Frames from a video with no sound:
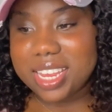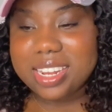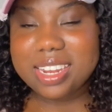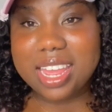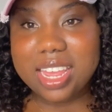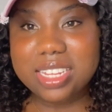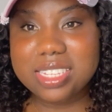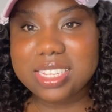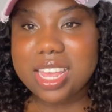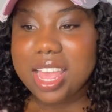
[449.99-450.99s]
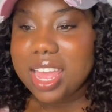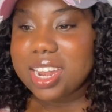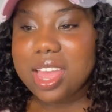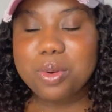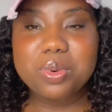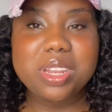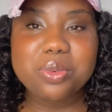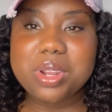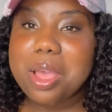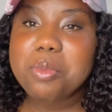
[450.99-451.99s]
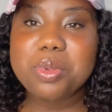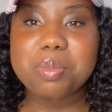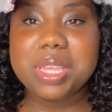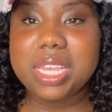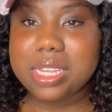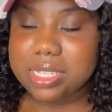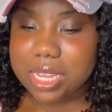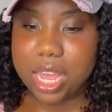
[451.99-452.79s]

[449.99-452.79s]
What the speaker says: in the night, that would be it.